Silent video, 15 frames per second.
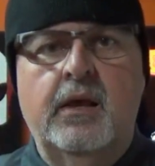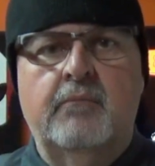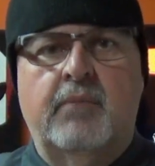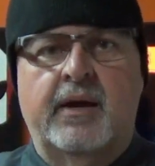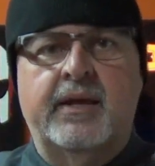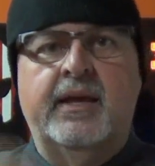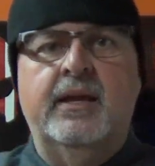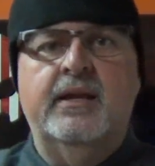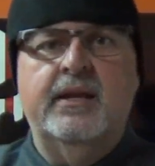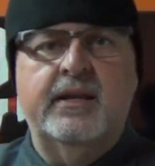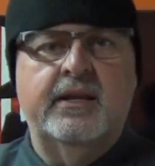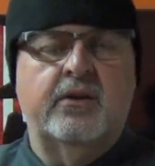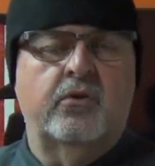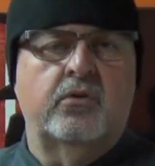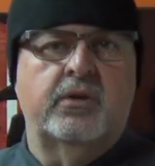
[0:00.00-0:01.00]
By getting it
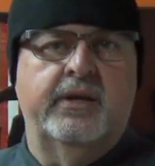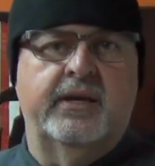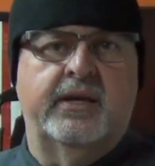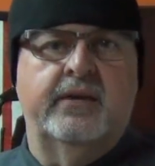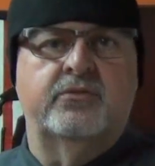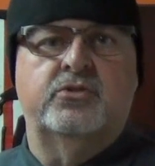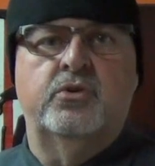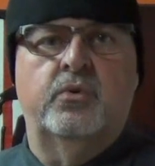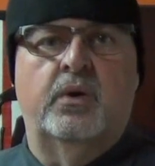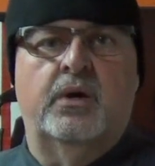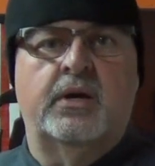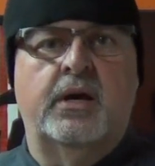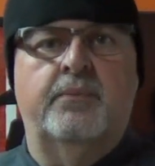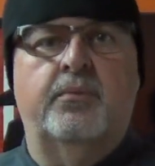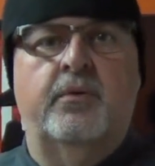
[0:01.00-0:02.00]
in early, it gives you
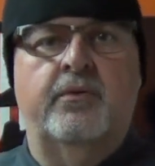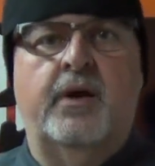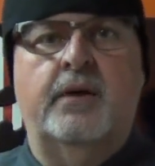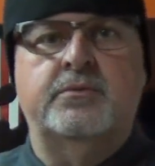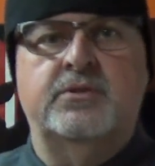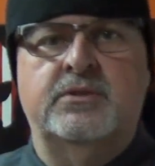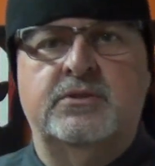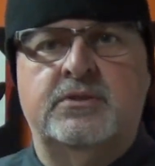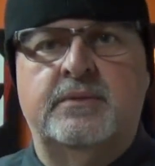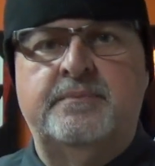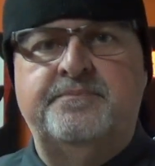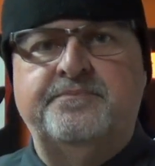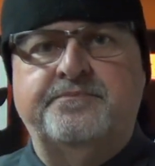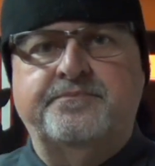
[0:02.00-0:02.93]
a couple of options.